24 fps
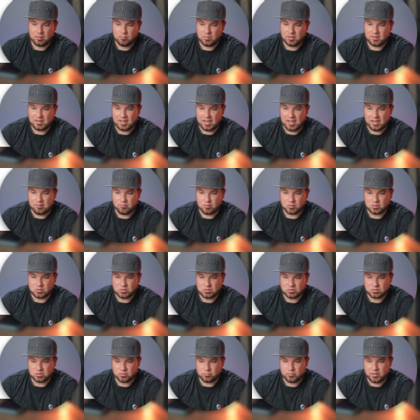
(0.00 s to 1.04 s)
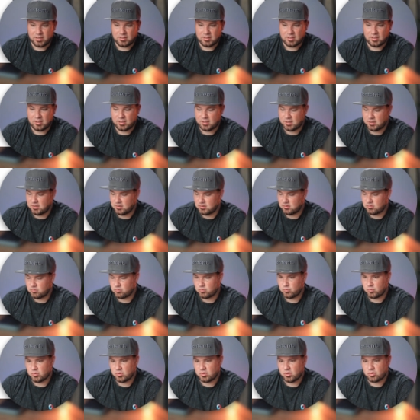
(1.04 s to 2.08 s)
But I've also made a
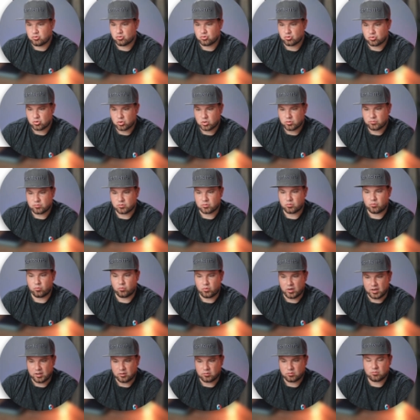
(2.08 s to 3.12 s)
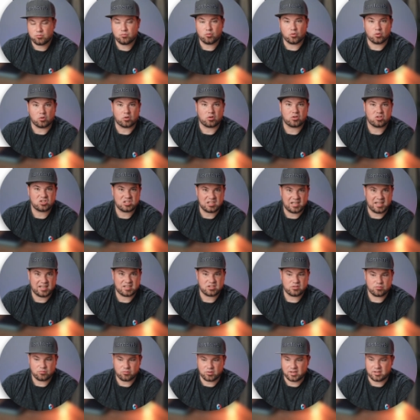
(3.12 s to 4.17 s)
server route for
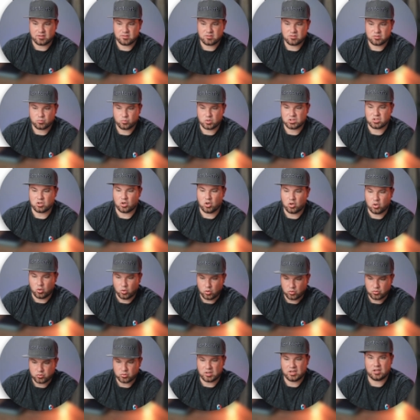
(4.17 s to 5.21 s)
slash friends, which also